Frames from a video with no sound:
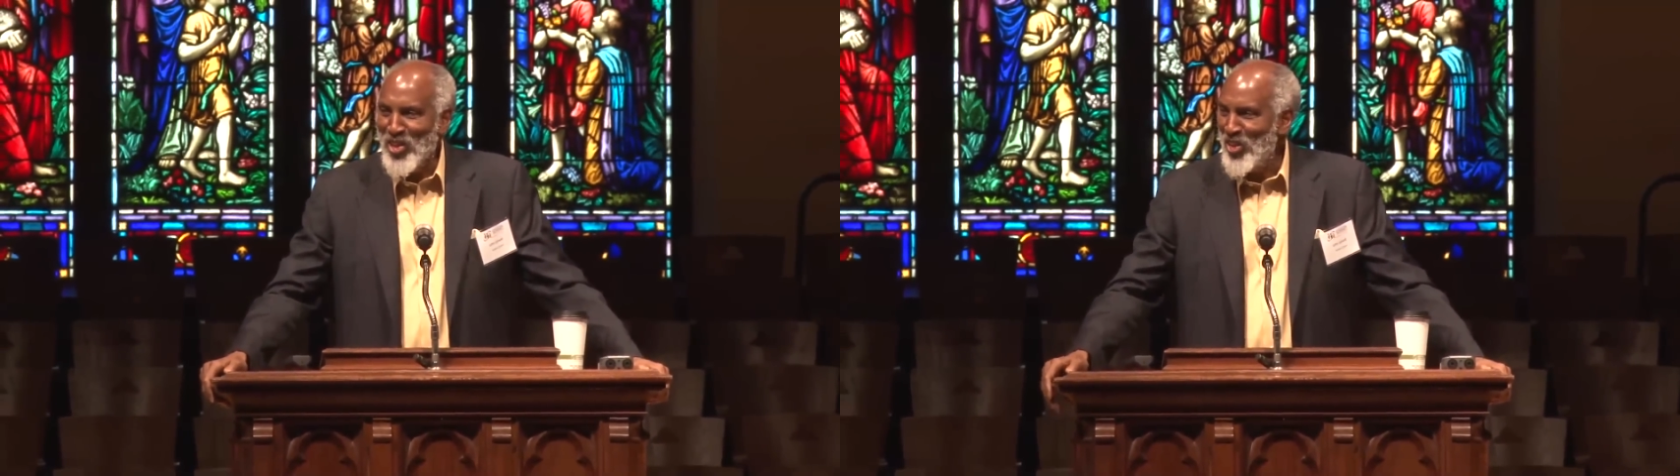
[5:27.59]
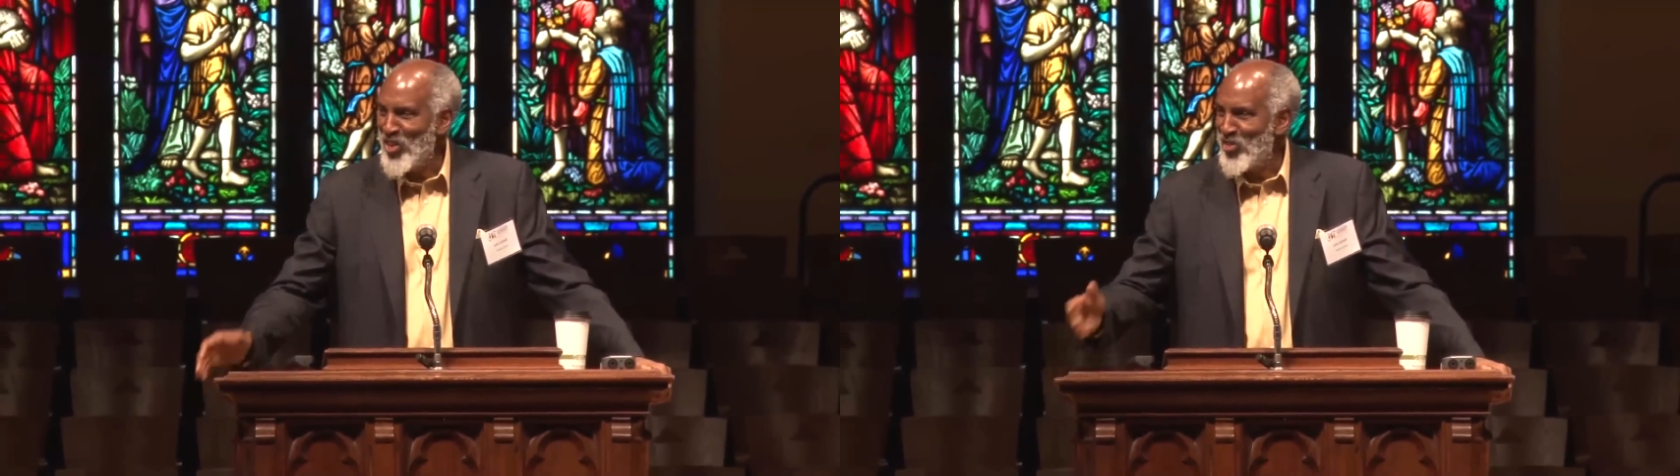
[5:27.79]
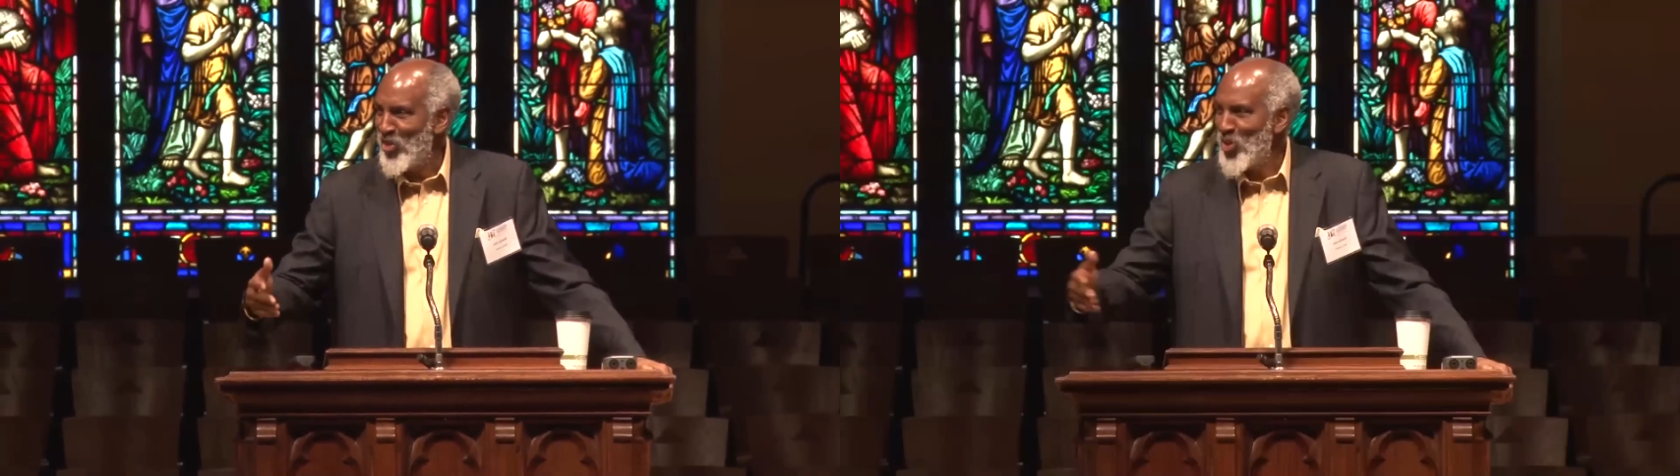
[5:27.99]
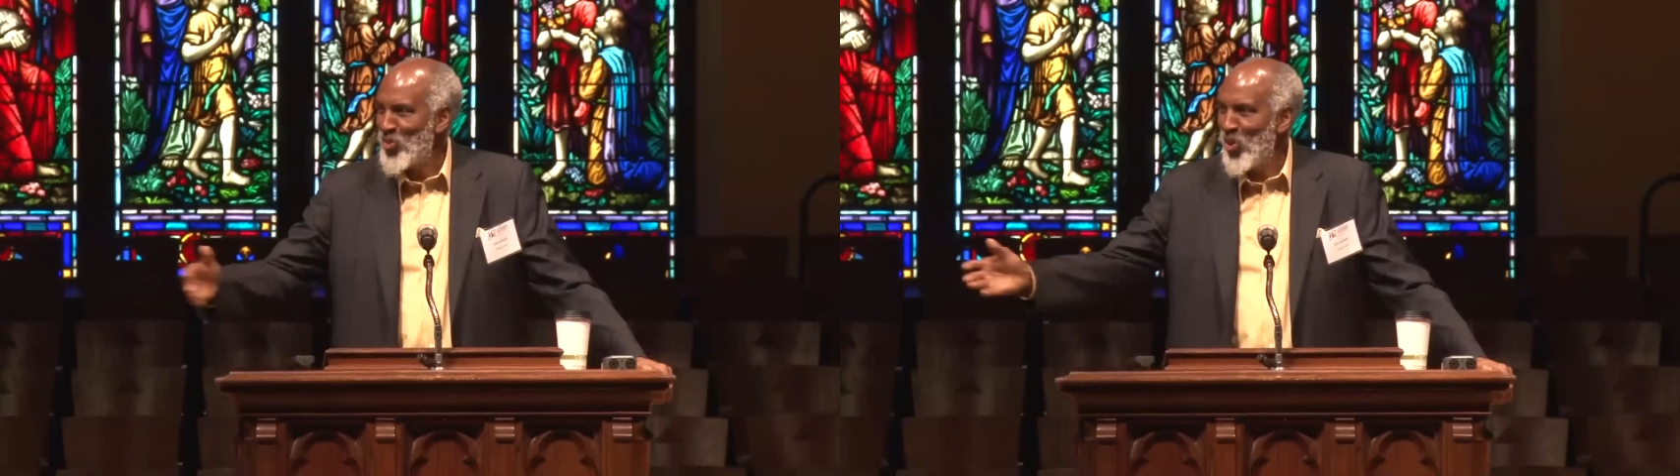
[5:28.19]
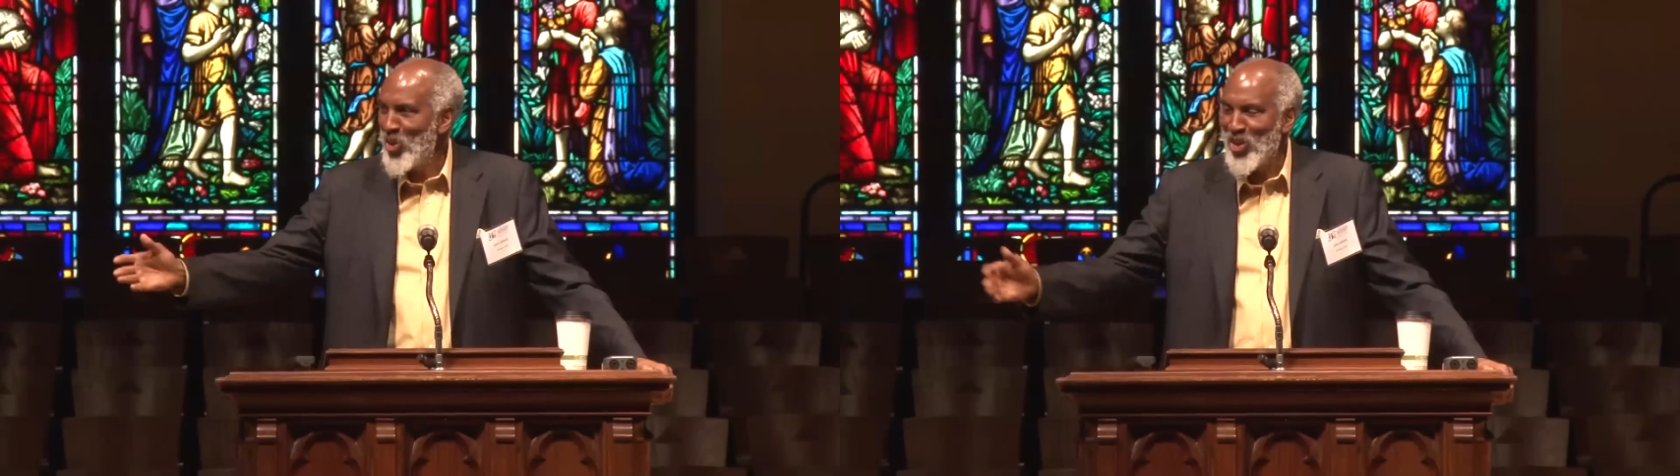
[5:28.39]
This first
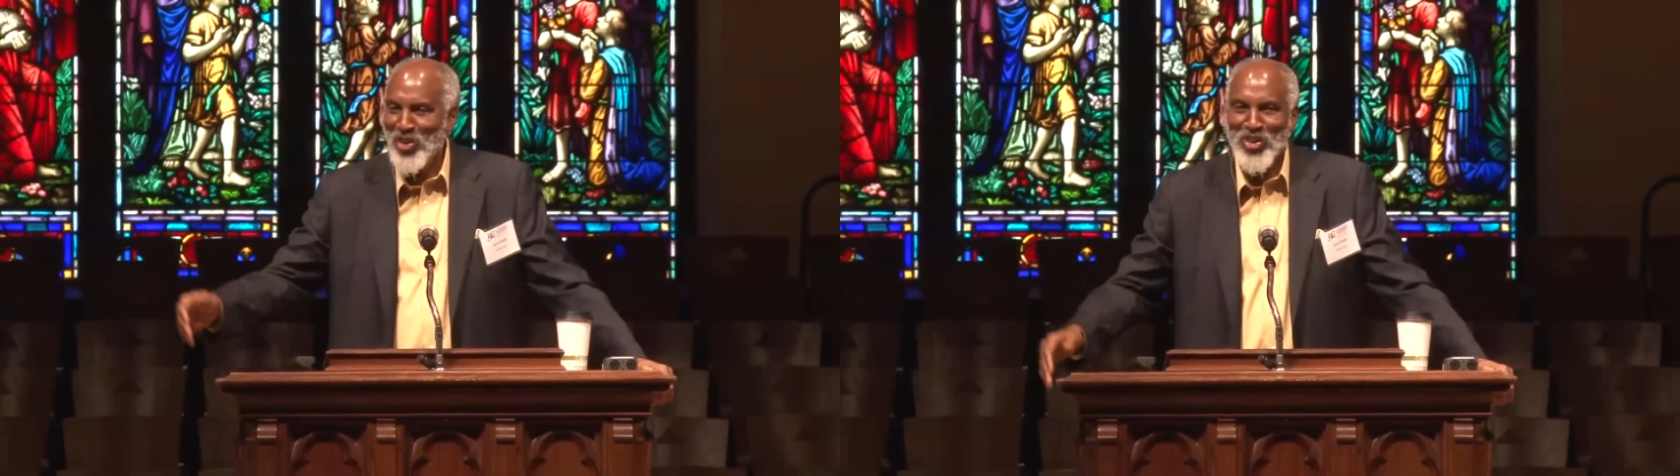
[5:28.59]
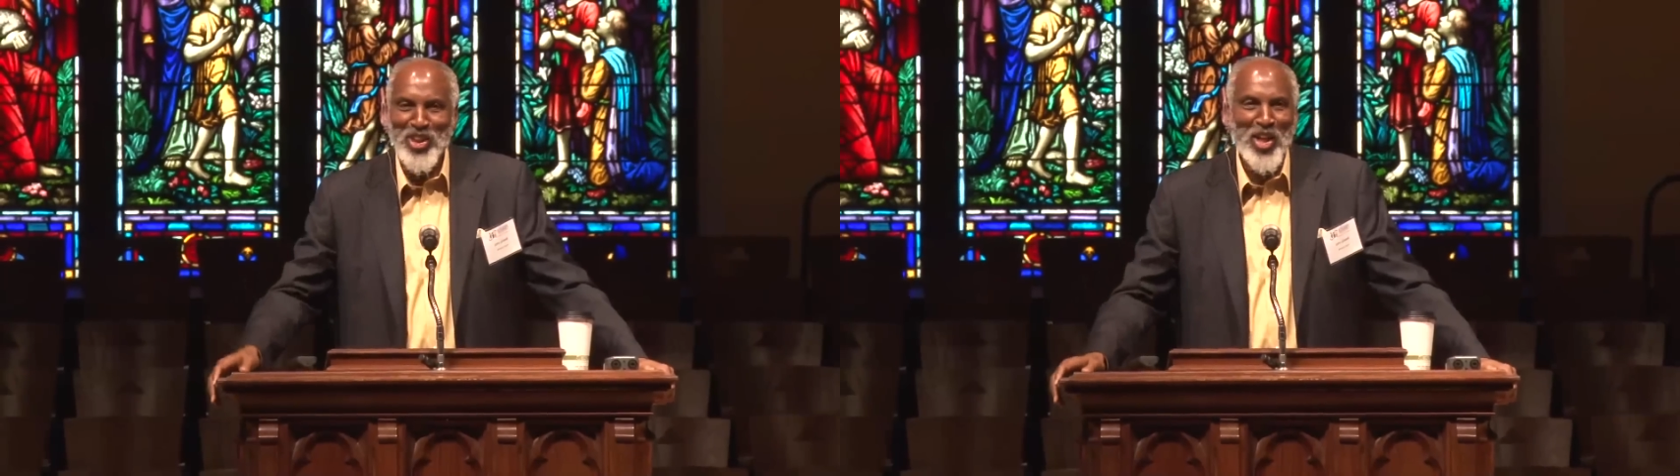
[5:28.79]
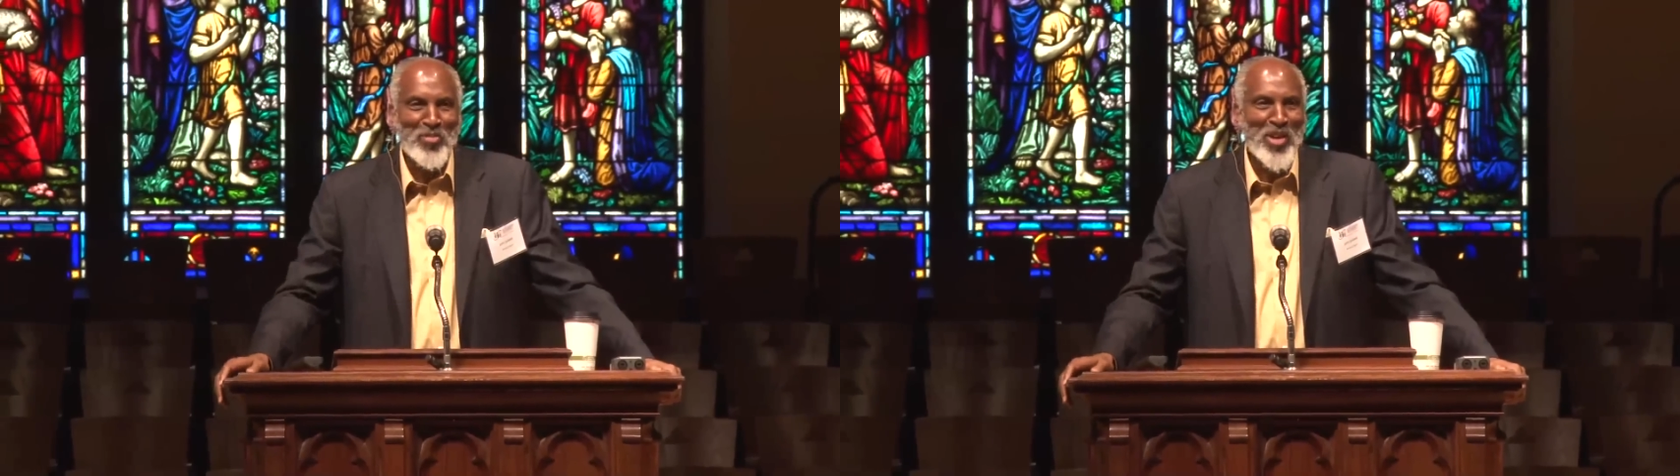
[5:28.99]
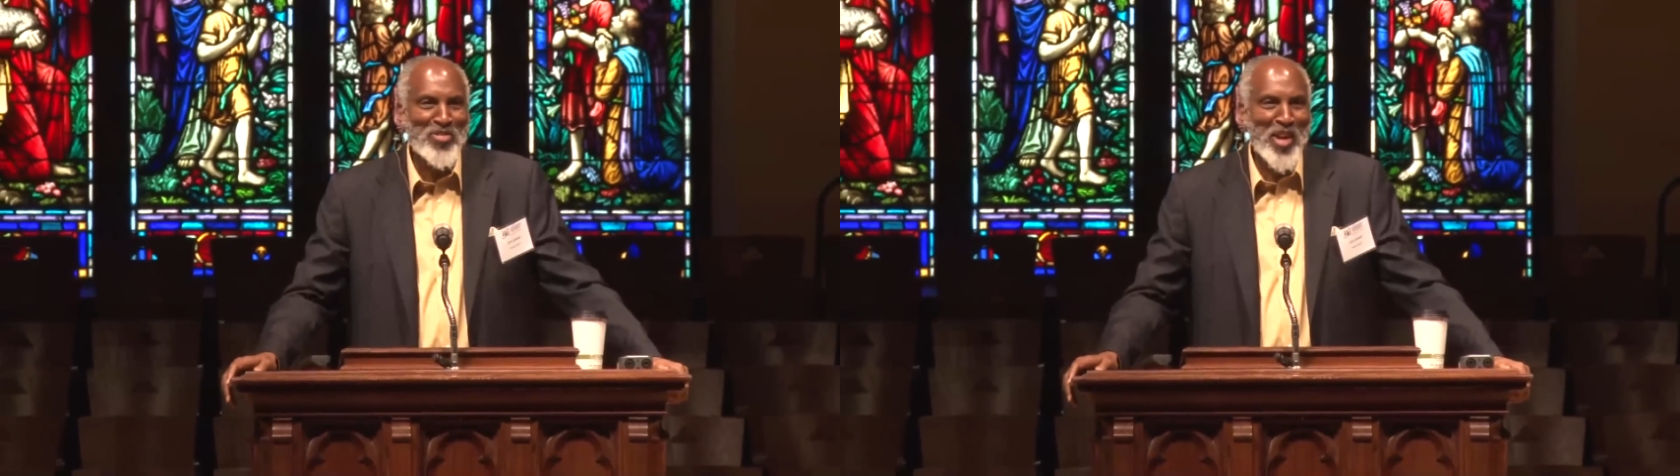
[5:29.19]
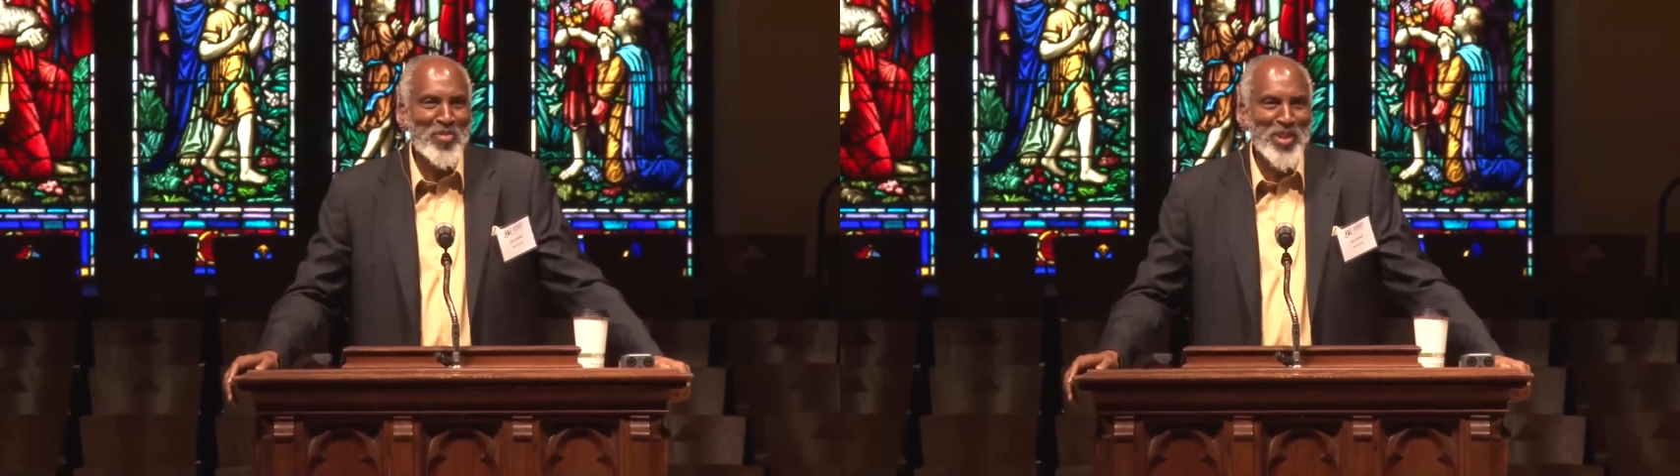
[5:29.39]
row here looks like my
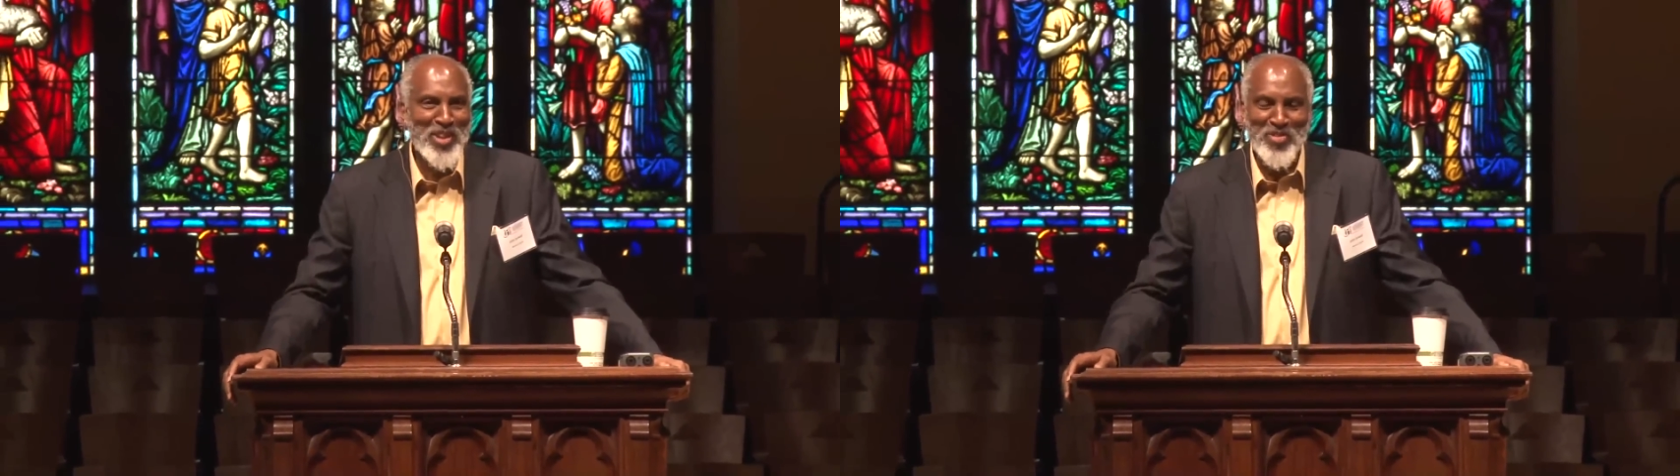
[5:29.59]
family.